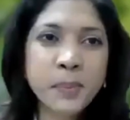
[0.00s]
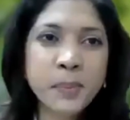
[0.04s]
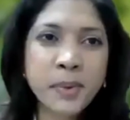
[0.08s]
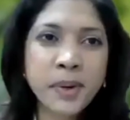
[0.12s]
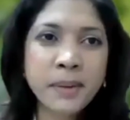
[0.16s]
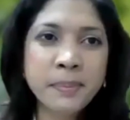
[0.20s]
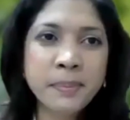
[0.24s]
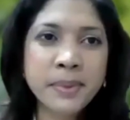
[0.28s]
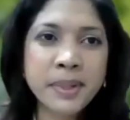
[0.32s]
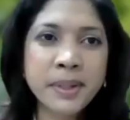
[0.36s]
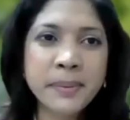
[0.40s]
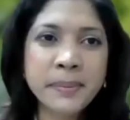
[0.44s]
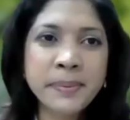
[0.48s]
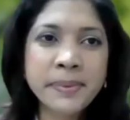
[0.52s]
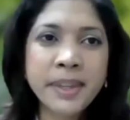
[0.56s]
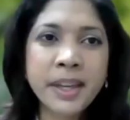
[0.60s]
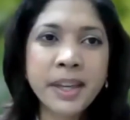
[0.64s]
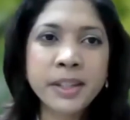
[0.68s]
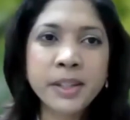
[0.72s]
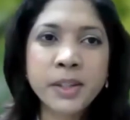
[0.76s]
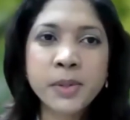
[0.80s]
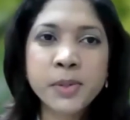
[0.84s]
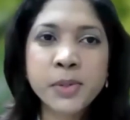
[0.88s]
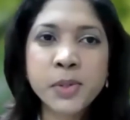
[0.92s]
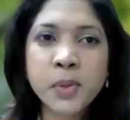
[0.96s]
problem.
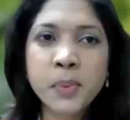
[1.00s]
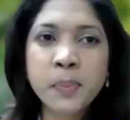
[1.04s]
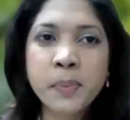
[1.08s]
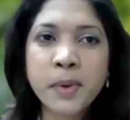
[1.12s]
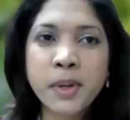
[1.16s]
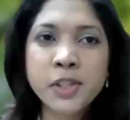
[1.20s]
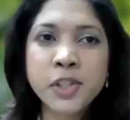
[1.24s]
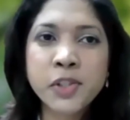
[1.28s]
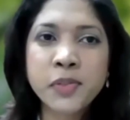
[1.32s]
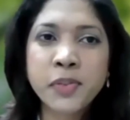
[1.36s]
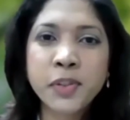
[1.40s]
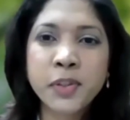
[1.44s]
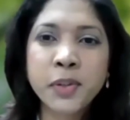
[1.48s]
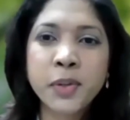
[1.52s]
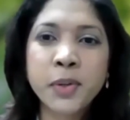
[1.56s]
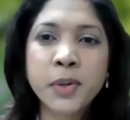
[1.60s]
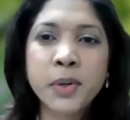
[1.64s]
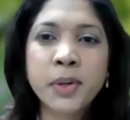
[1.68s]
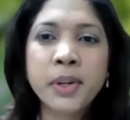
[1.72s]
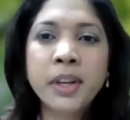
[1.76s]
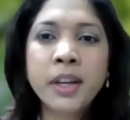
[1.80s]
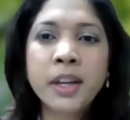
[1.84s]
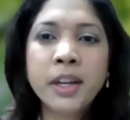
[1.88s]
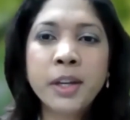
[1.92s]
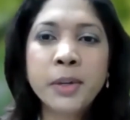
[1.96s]
Thank you so much for
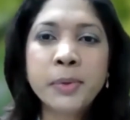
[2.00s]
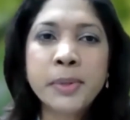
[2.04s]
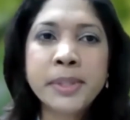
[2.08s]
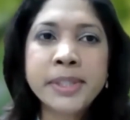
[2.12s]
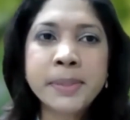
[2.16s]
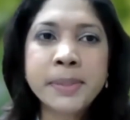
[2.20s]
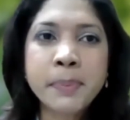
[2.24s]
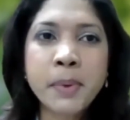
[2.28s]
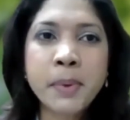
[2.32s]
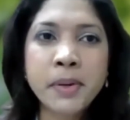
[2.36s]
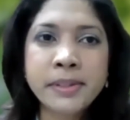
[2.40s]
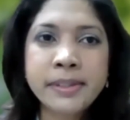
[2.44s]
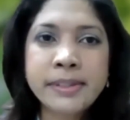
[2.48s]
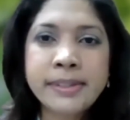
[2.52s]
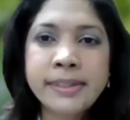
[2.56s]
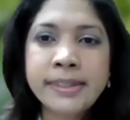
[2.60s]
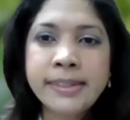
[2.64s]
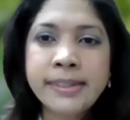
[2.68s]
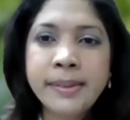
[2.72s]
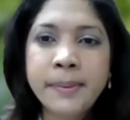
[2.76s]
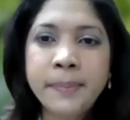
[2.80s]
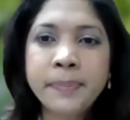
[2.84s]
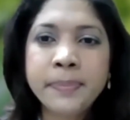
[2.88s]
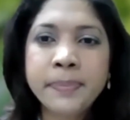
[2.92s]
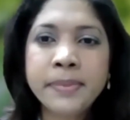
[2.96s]
your
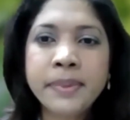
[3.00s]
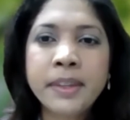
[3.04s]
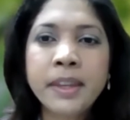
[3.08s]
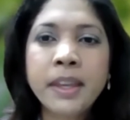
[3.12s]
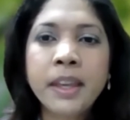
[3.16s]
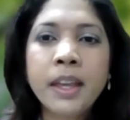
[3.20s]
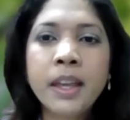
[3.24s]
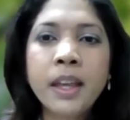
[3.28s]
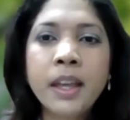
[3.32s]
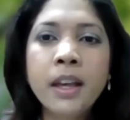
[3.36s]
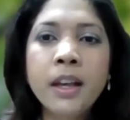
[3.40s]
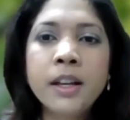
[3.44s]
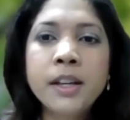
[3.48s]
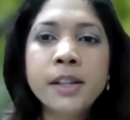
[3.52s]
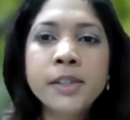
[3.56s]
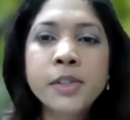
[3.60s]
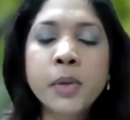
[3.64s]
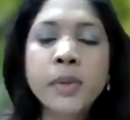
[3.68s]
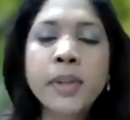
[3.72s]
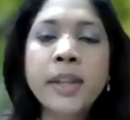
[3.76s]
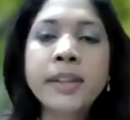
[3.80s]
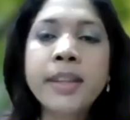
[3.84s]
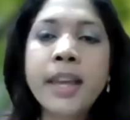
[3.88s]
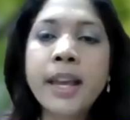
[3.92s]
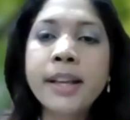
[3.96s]
response.
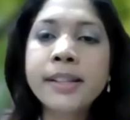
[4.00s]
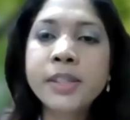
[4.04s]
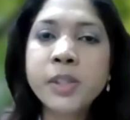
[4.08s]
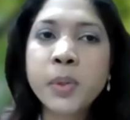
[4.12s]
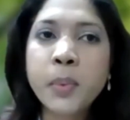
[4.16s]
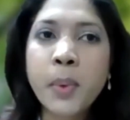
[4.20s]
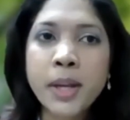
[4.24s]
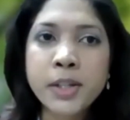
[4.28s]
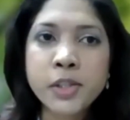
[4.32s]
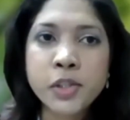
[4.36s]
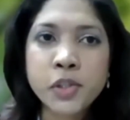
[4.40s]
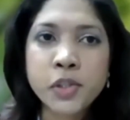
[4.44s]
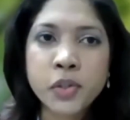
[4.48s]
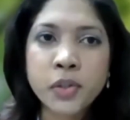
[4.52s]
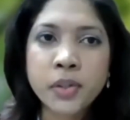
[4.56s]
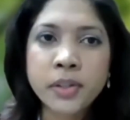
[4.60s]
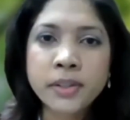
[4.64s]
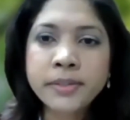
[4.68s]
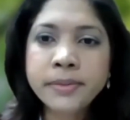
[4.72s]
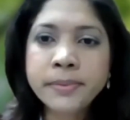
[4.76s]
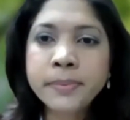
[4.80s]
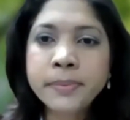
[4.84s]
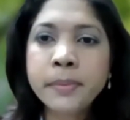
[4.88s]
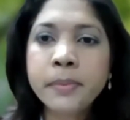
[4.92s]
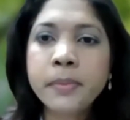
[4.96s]
So the next
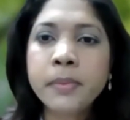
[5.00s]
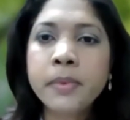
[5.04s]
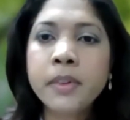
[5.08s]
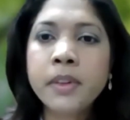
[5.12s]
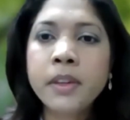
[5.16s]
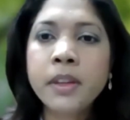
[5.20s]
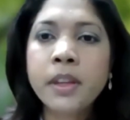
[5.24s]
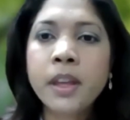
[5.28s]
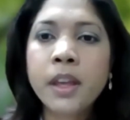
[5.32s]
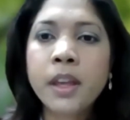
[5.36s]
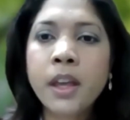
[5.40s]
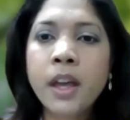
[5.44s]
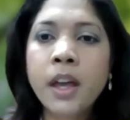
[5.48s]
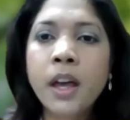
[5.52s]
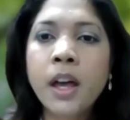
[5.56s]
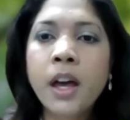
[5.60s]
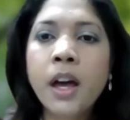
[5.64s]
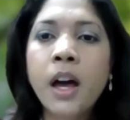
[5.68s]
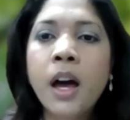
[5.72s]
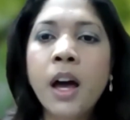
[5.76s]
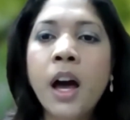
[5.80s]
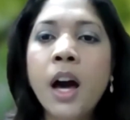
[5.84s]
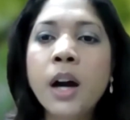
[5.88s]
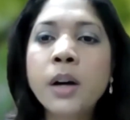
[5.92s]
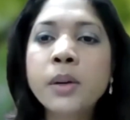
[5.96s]
question,
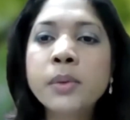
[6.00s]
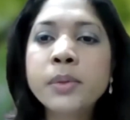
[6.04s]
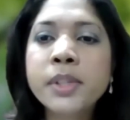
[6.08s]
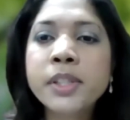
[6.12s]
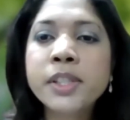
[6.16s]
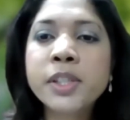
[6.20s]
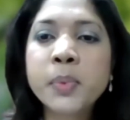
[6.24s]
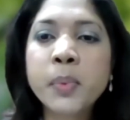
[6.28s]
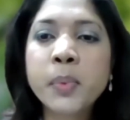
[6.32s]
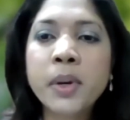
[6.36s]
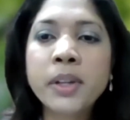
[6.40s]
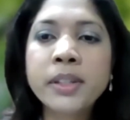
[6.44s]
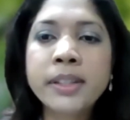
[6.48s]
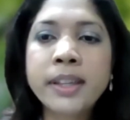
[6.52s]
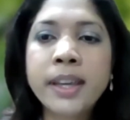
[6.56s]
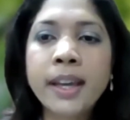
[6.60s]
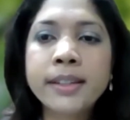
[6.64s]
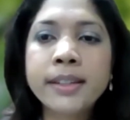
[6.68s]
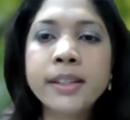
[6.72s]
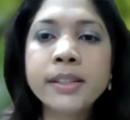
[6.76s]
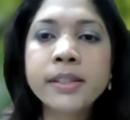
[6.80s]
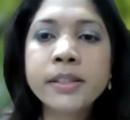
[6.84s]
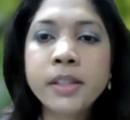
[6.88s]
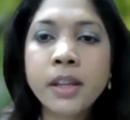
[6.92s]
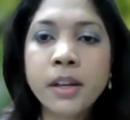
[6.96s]
how does one
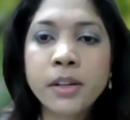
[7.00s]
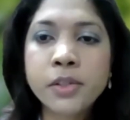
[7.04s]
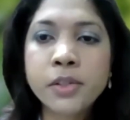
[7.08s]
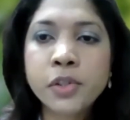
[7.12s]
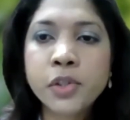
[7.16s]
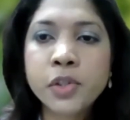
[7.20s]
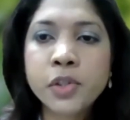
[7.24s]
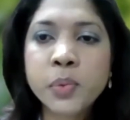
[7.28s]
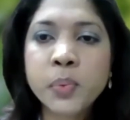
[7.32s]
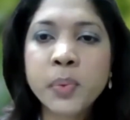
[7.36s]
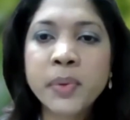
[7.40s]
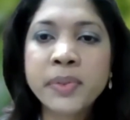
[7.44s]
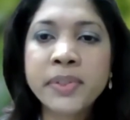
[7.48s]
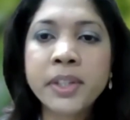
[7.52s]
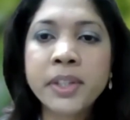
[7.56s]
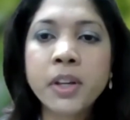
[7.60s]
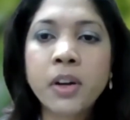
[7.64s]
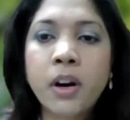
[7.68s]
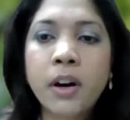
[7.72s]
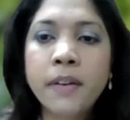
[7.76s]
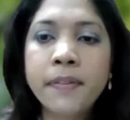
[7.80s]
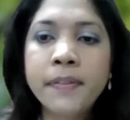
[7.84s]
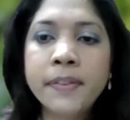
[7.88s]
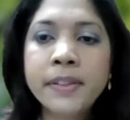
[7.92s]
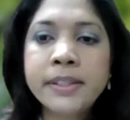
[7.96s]
get in touch with the
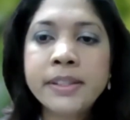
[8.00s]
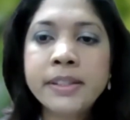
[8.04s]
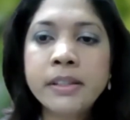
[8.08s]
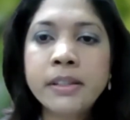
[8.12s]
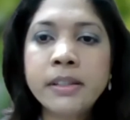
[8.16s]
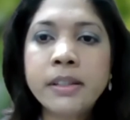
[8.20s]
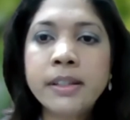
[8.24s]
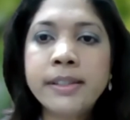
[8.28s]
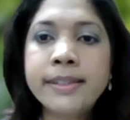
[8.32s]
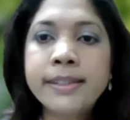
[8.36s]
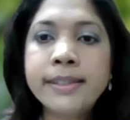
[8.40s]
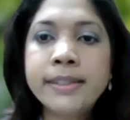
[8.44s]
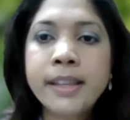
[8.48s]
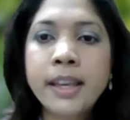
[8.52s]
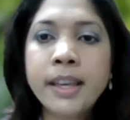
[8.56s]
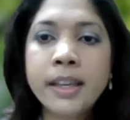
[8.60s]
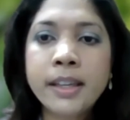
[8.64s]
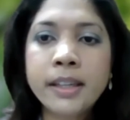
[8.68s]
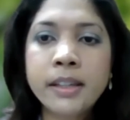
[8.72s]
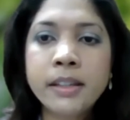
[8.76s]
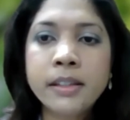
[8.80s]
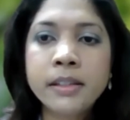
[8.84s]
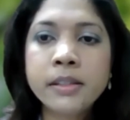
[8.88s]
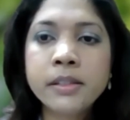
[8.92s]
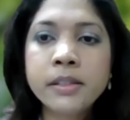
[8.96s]
officer
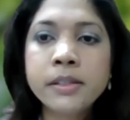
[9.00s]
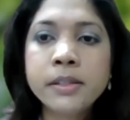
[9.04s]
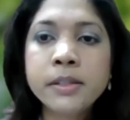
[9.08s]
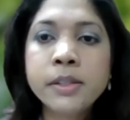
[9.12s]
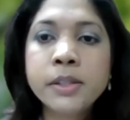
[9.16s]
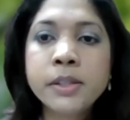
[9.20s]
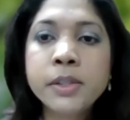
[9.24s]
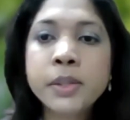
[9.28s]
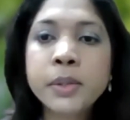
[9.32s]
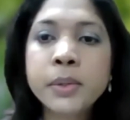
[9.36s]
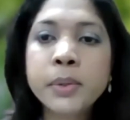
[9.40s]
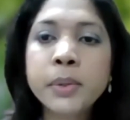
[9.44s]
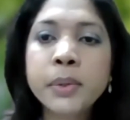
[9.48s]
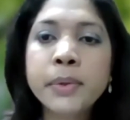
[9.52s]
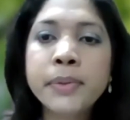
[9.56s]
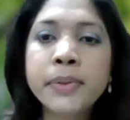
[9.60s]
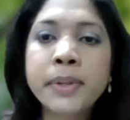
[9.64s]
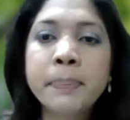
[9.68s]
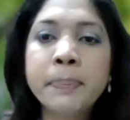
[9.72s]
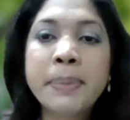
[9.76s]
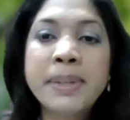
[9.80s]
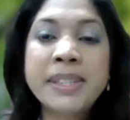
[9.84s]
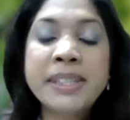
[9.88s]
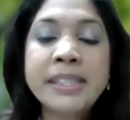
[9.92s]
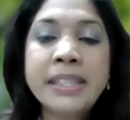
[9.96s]
assigned to
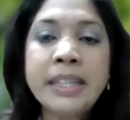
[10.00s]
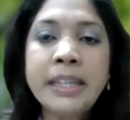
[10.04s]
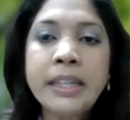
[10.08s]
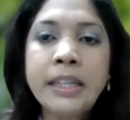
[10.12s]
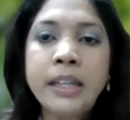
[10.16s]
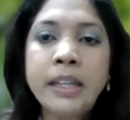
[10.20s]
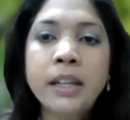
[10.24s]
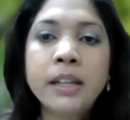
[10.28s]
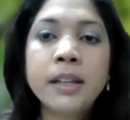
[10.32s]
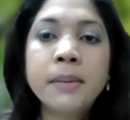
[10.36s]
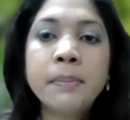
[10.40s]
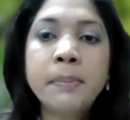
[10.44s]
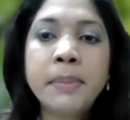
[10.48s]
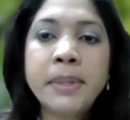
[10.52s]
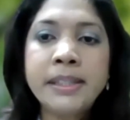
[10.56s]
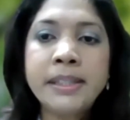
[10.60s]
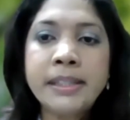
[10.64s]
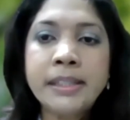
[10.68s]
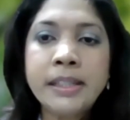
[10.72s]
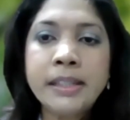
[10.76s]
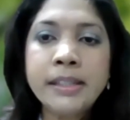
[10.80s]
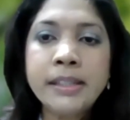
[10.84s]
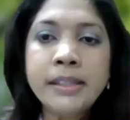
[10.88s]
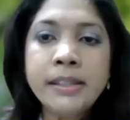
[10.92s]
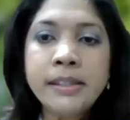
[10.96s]
the particular
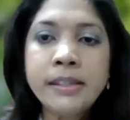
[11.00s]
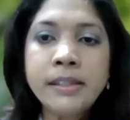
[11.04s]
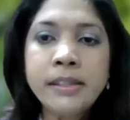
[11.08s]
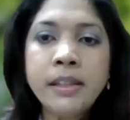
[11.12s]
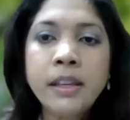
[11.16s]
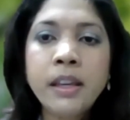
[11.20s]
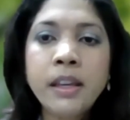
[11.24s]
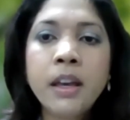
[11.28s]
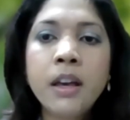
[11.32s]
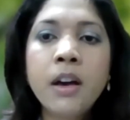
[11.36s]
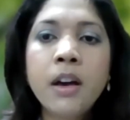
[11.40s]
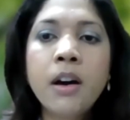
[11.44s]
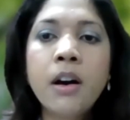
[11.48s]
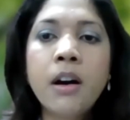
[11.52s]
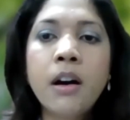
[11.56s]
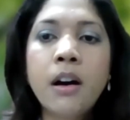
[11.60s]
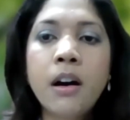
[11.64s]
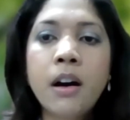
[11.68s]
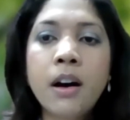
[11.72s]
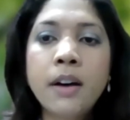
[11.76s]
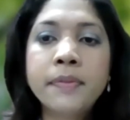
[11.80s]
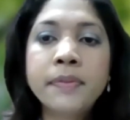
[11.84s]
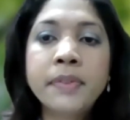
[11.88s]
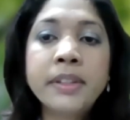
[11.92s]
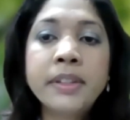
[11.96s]
business
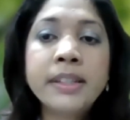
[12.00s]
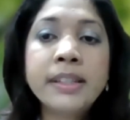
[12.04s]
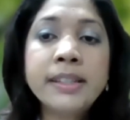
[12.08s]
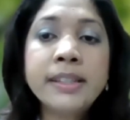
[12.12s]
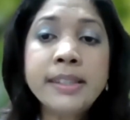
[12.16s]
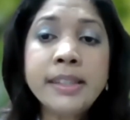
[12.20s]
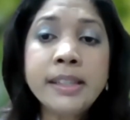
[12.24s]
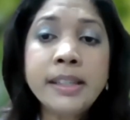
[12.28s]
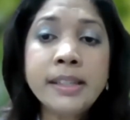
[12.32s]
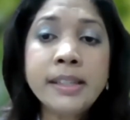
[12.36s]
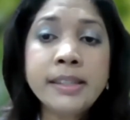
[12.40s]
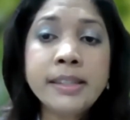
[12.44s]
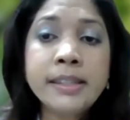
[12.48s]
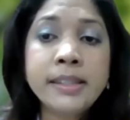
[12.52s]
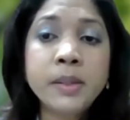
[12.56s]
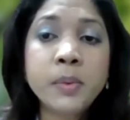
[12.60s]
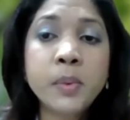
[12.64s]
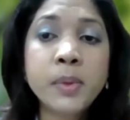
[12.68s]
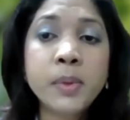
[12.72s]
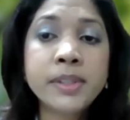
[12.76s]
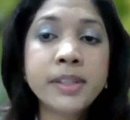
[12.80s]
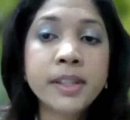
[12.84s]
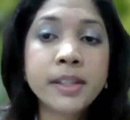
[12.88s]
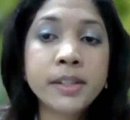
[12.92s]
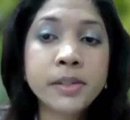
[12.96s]
after the CC
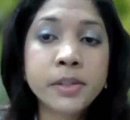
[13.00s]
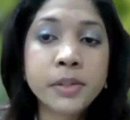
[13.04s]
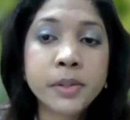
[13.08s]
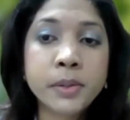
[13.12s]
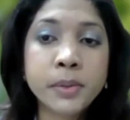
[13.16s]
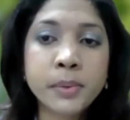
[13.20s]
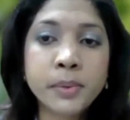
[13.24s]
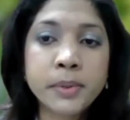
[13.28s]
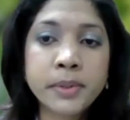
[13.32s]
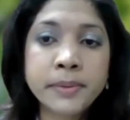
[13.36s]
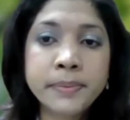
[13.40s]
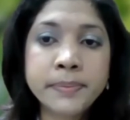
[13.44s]
was issued?